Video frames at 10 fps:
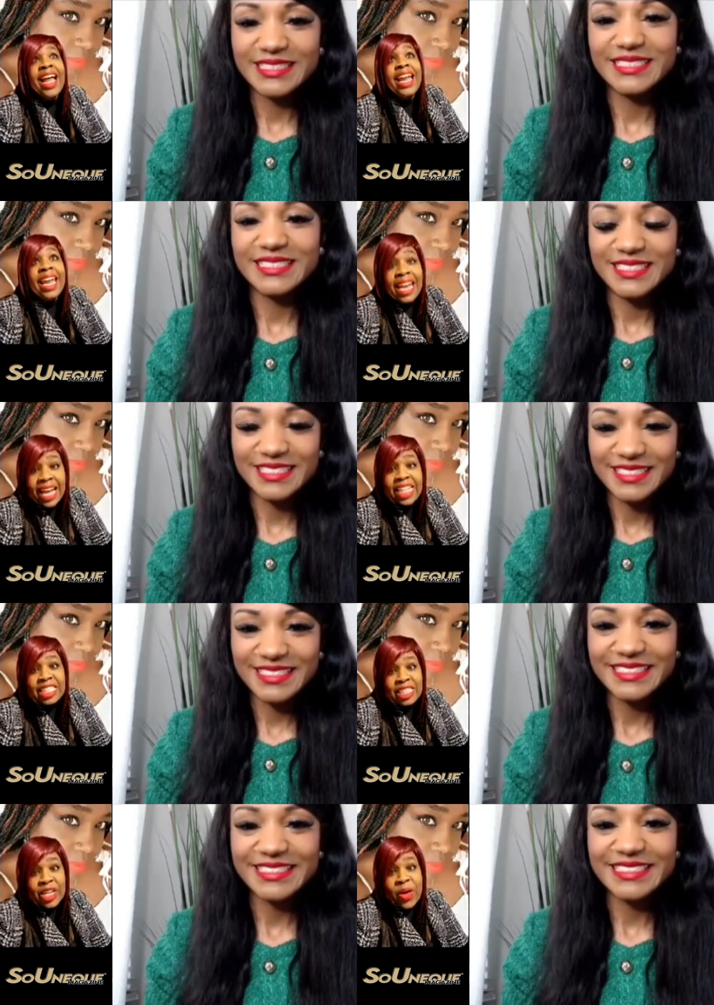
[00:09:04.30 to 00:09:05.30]
Speaker 1: a lot of
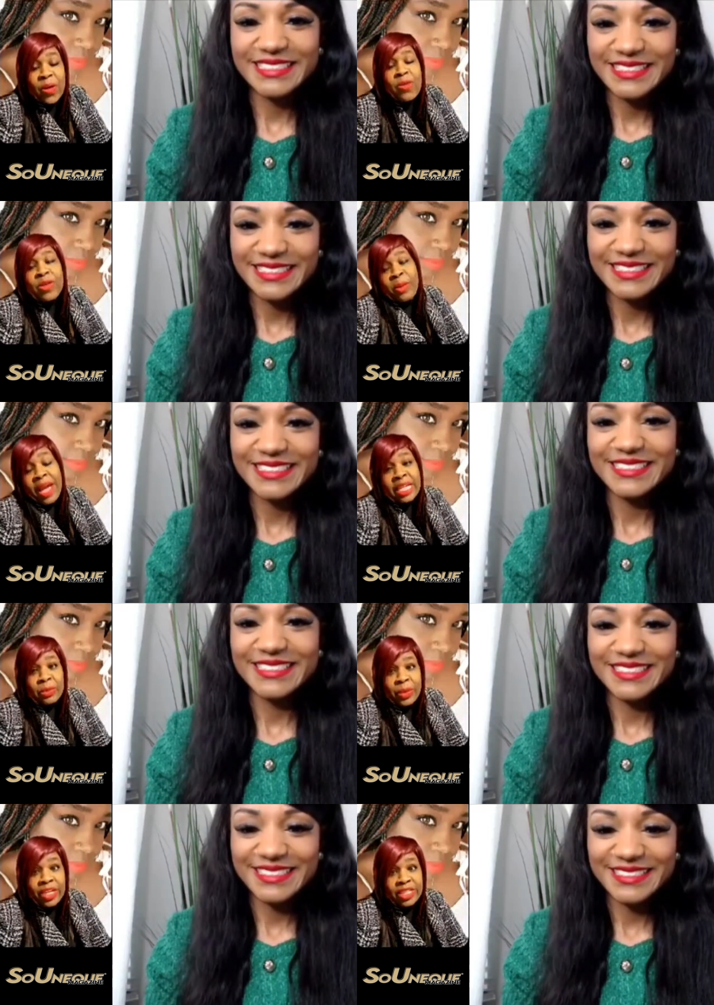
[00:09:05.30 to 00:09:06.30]
snow over the
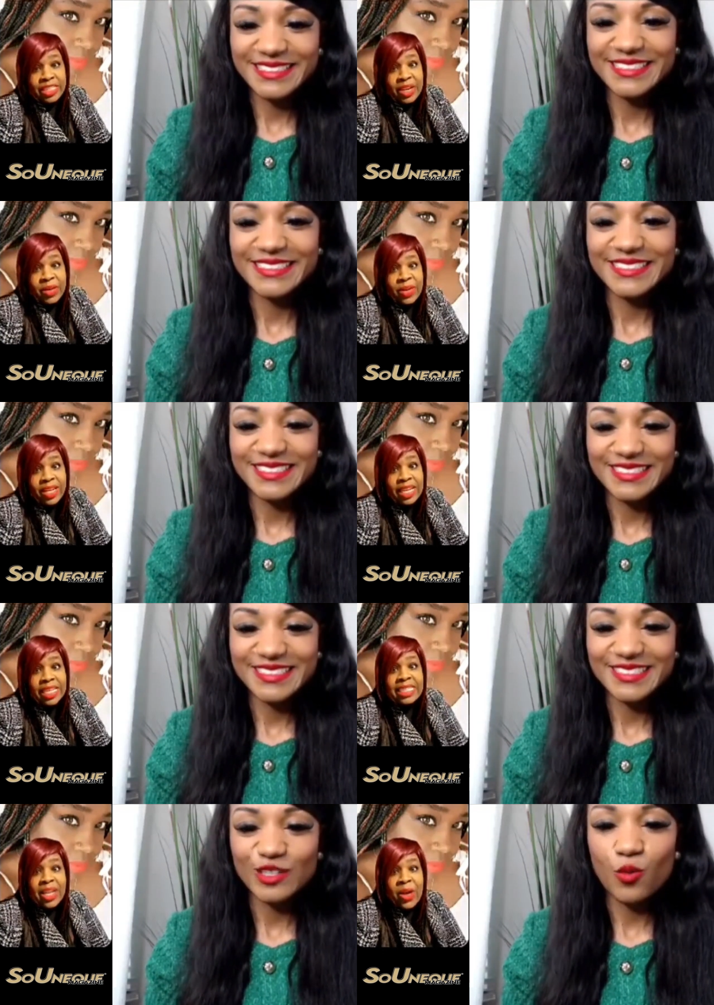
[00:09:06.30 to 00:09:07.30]
past week or so.
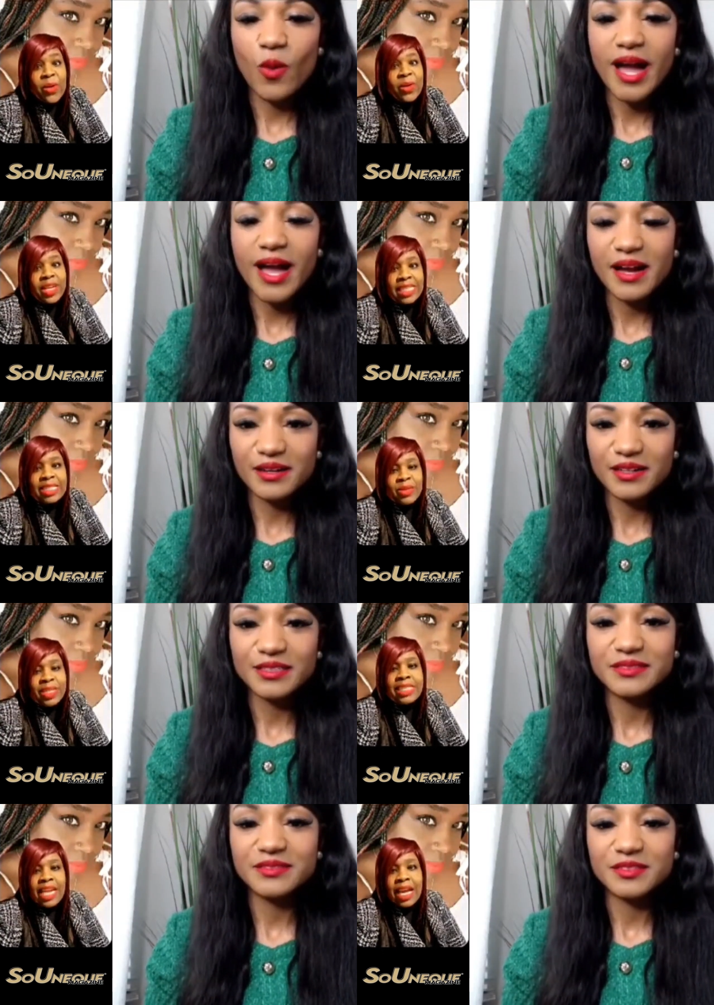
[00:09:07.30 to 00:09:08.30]
So wow. it's,
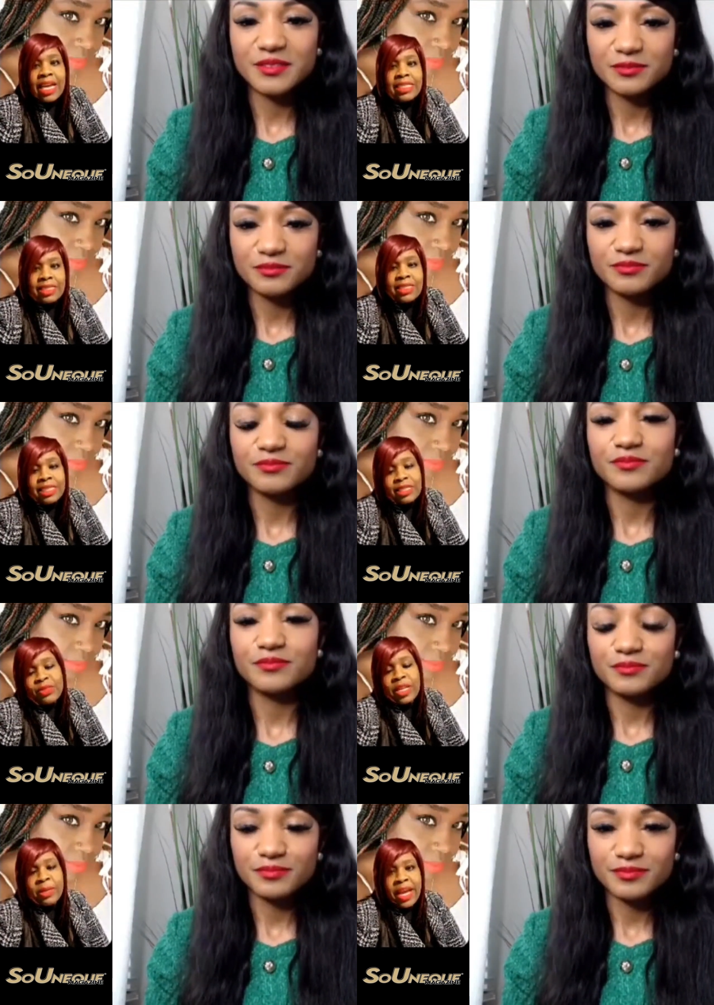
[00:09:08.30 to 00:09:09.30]
it's yeah, it's it's
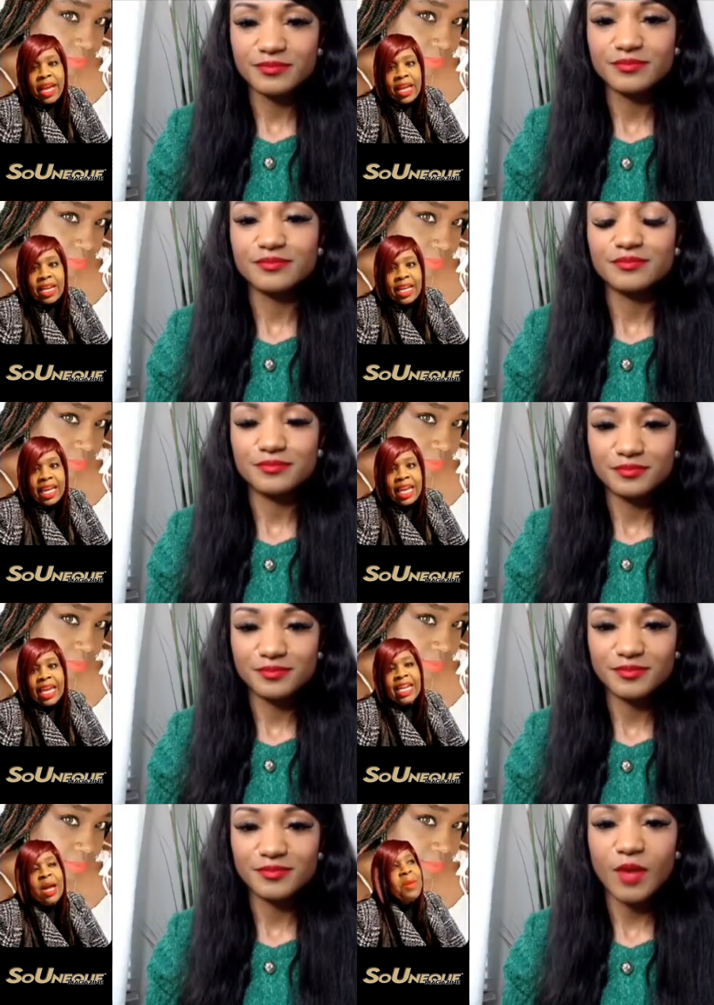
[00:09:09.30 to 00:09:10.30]
really bad.
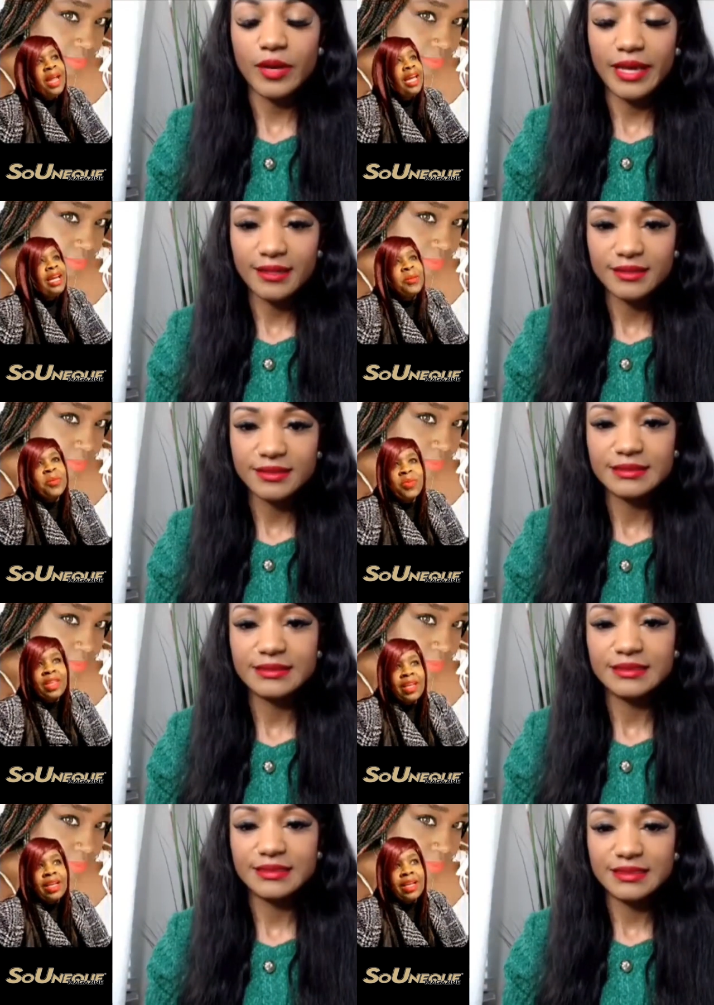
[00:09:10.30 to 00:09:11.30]
And I'm like
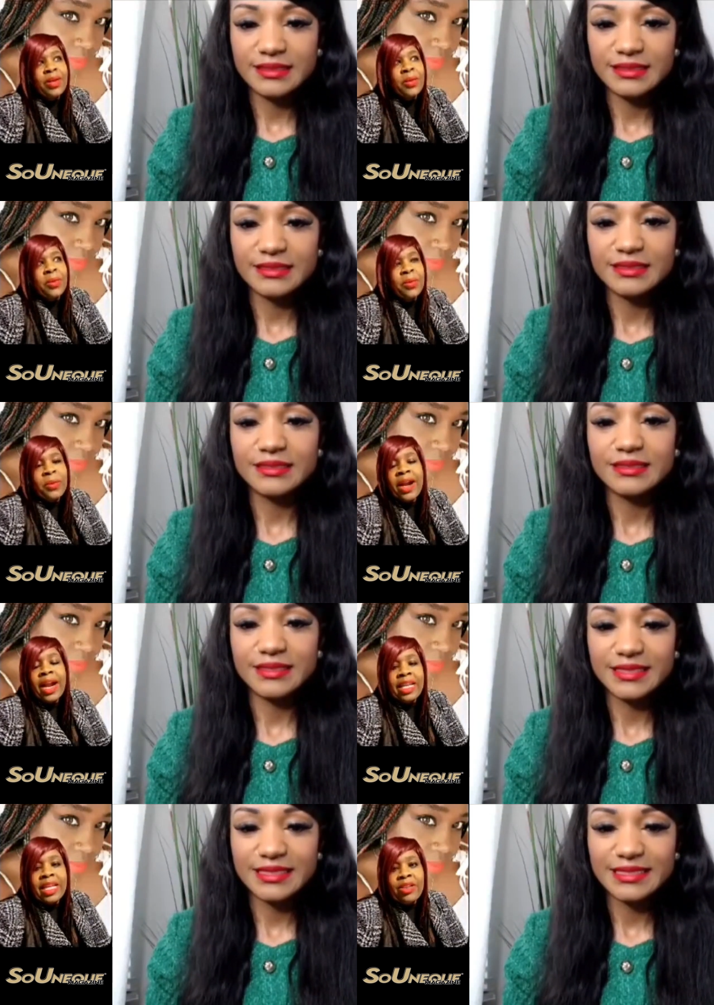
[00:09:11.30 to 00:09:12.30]
where
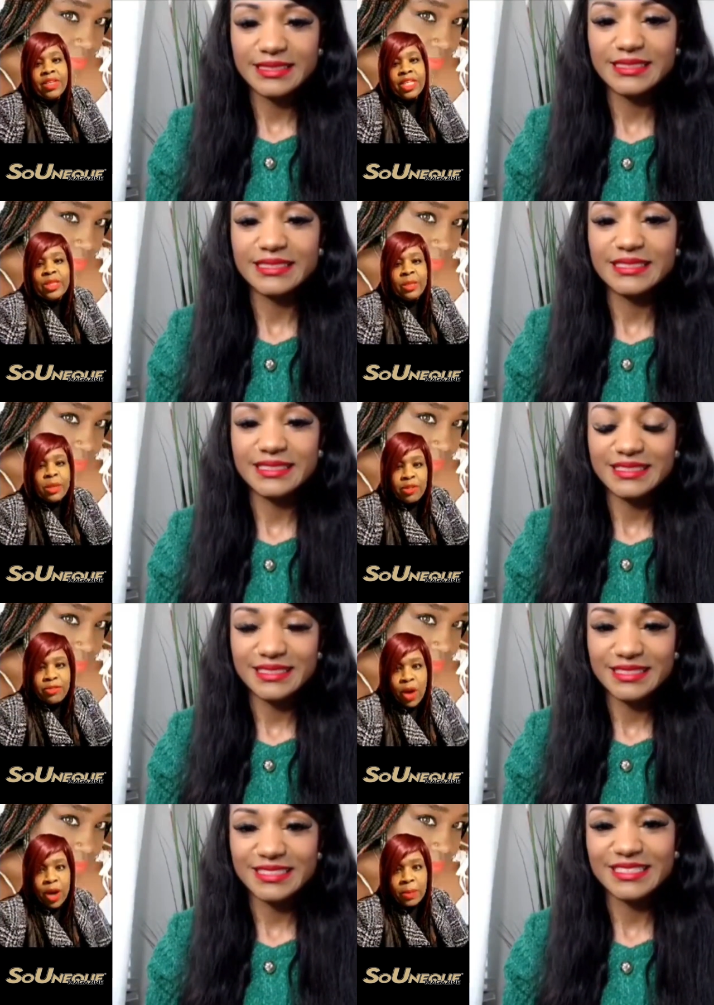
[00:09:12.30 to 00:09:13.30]
I live, it used to be a
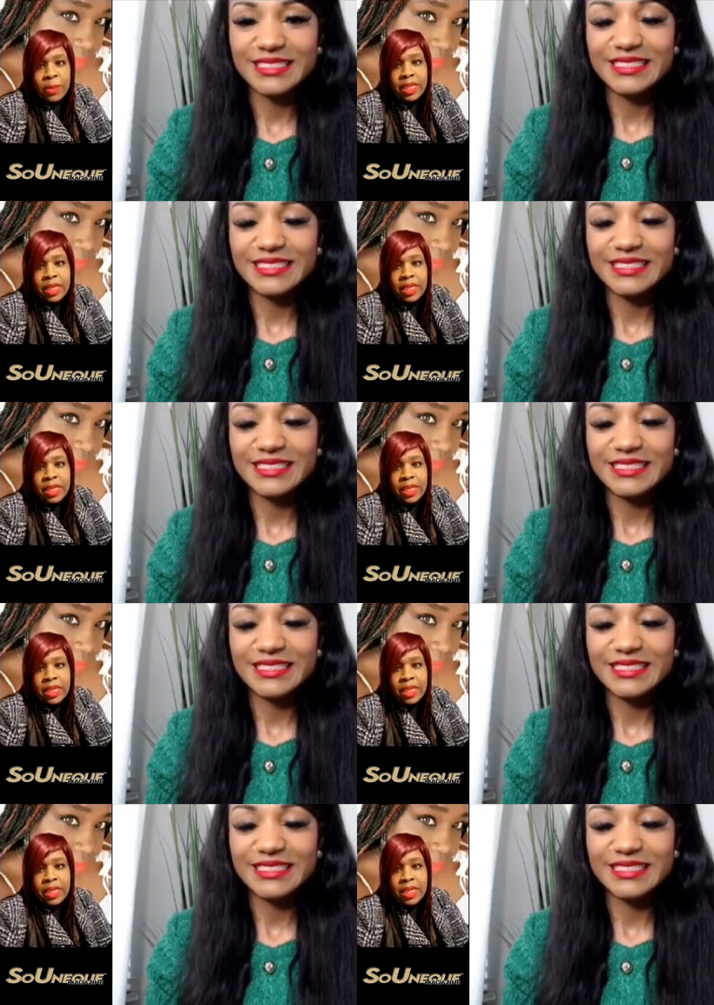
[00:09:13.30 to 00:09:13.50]
farm.